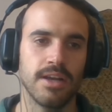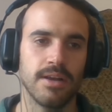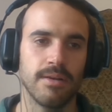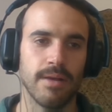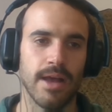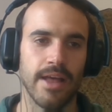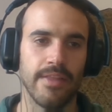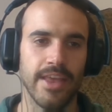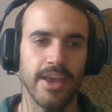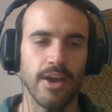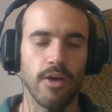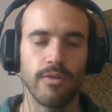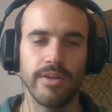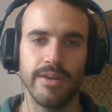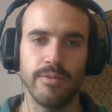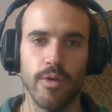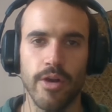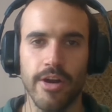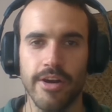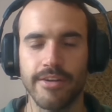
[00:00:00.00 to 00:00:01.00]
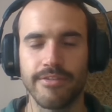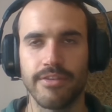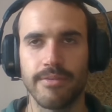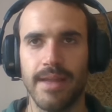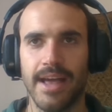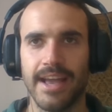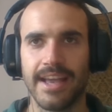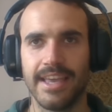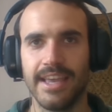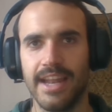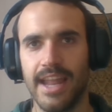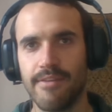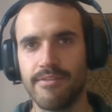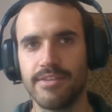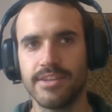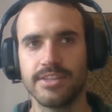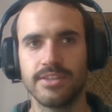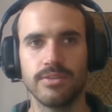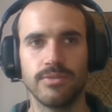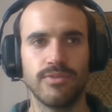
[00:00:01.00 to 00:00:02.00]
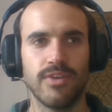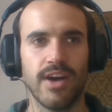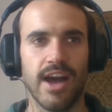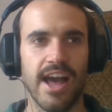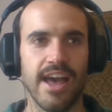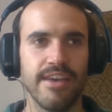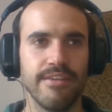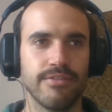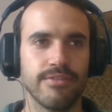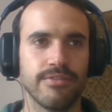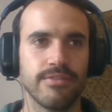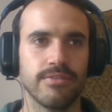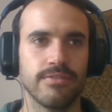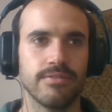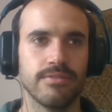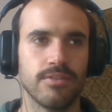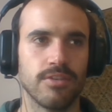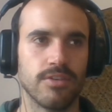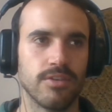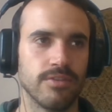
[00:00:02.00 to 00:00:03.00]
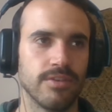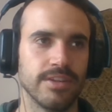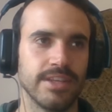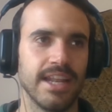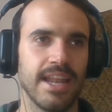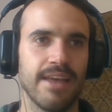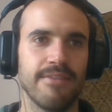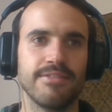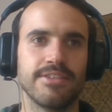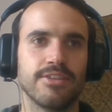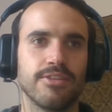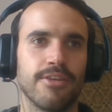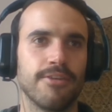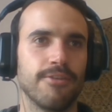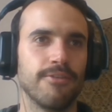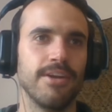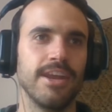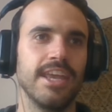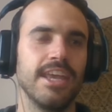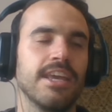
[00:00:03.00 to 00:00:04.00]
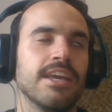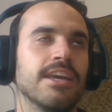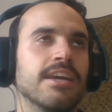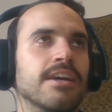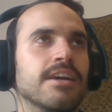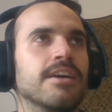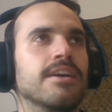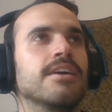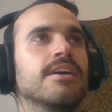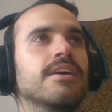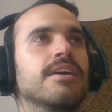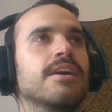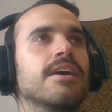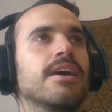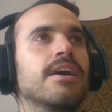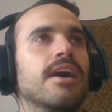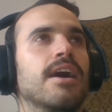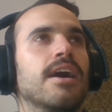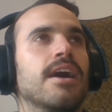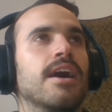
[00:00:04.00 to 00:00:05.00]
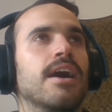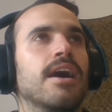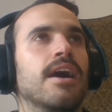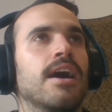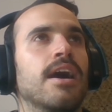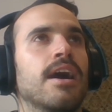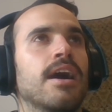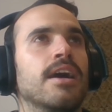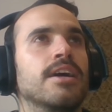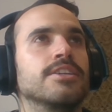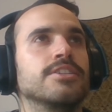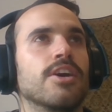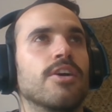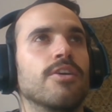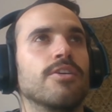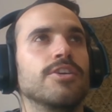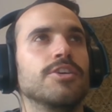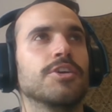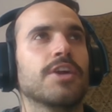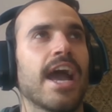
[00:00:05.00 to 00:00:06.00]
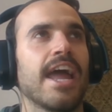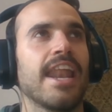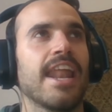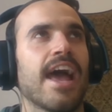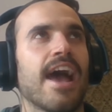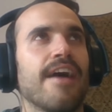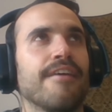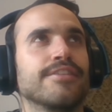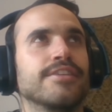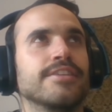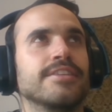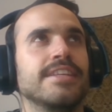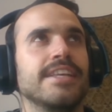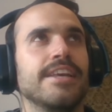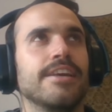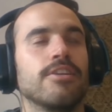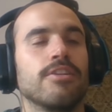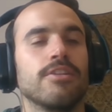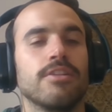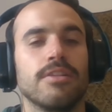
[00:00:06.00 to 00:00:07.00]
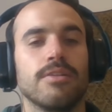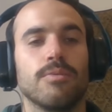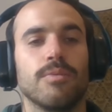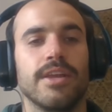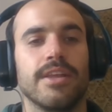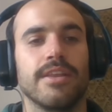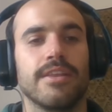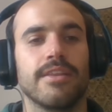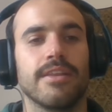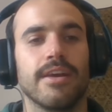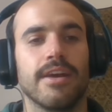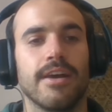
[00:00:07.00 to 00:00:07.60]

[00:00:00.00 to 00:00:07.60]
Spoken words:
and they only work from like 11 to 5 or 11 to 3. So you kind of have to deal with